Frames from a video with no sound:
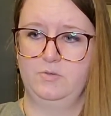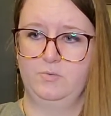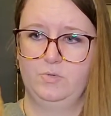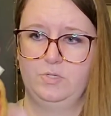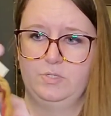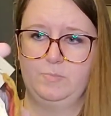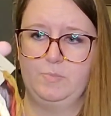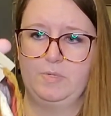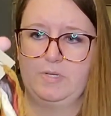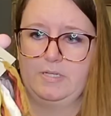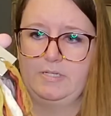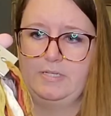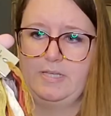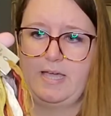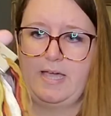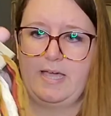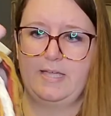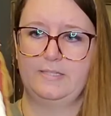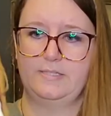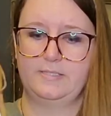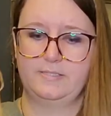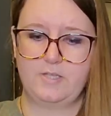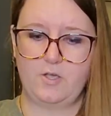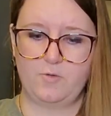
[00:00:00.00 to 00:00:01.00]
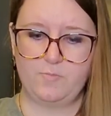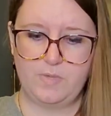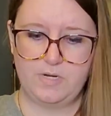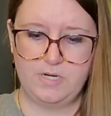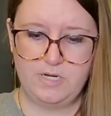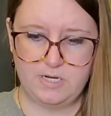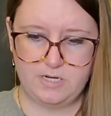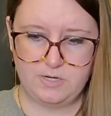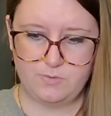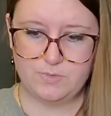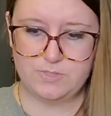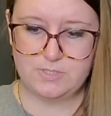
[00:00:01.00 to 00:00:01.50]
was because it had so
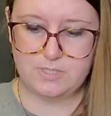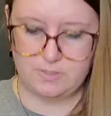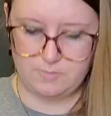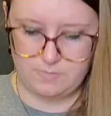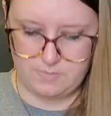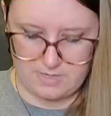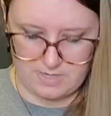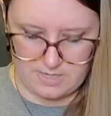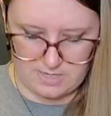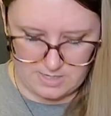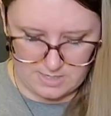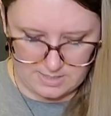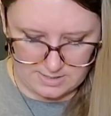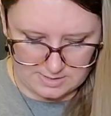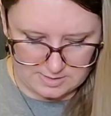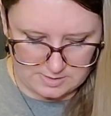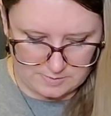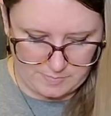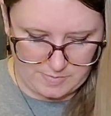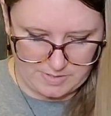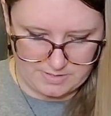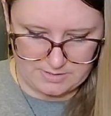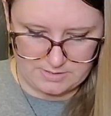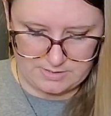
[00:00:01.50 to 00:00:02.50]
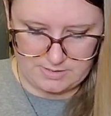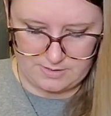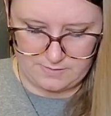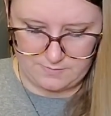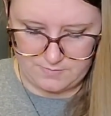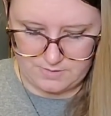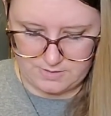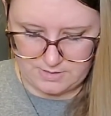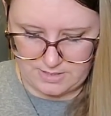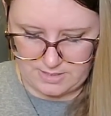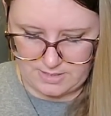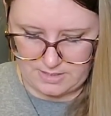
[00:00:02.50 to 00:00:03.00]
many and it was going to be
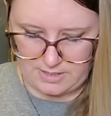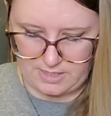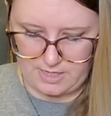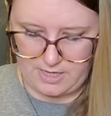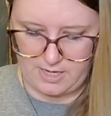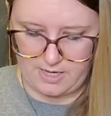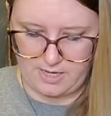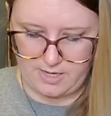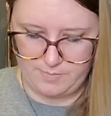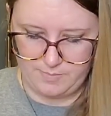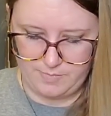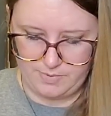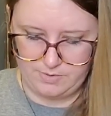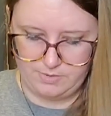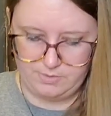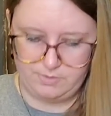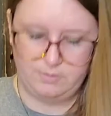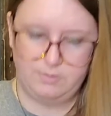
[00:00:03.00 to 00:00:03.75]
expensive to kit up.